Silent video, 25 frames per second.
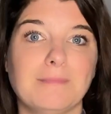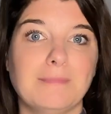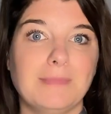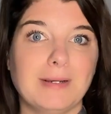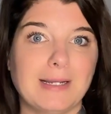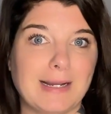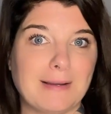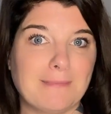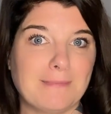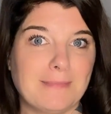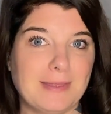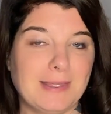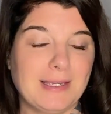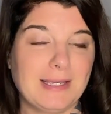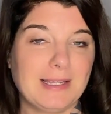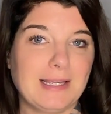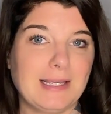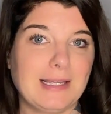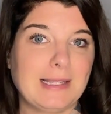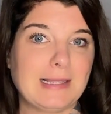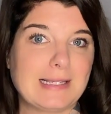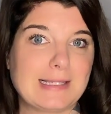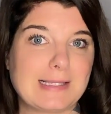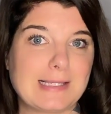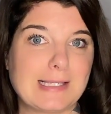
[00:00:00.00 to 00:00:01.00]
but I'm
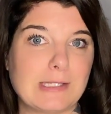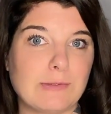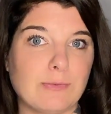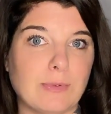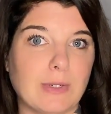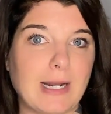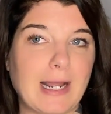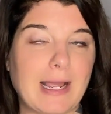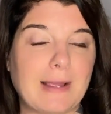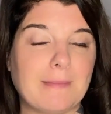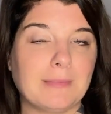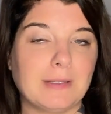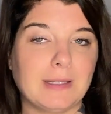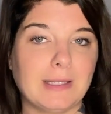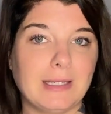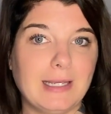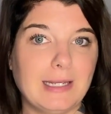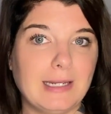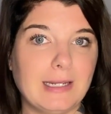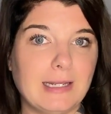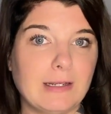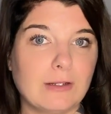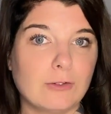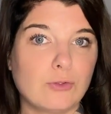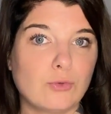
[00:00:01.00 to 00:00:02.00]
thinking this is what I'm
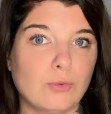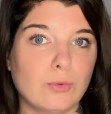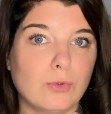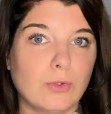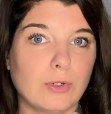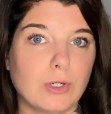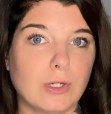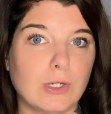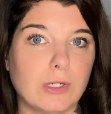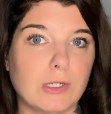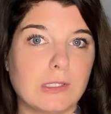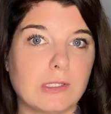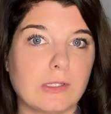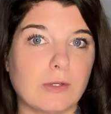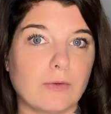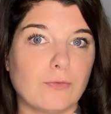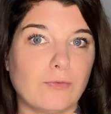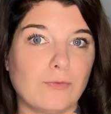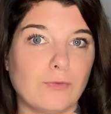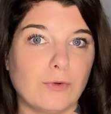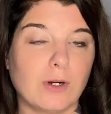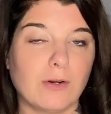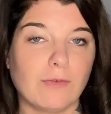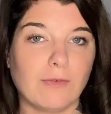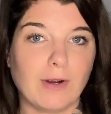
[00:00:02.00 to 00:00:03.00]
leaning towards
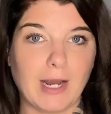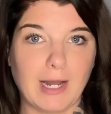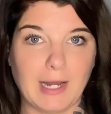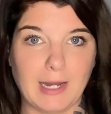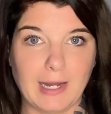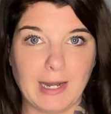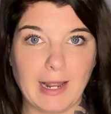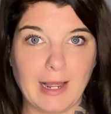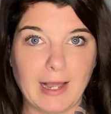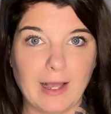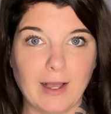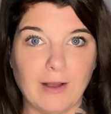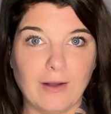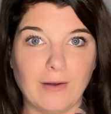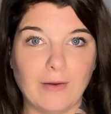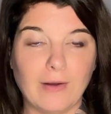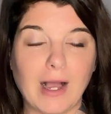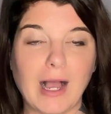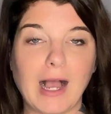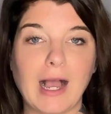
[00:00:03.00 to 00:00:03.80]
for right now.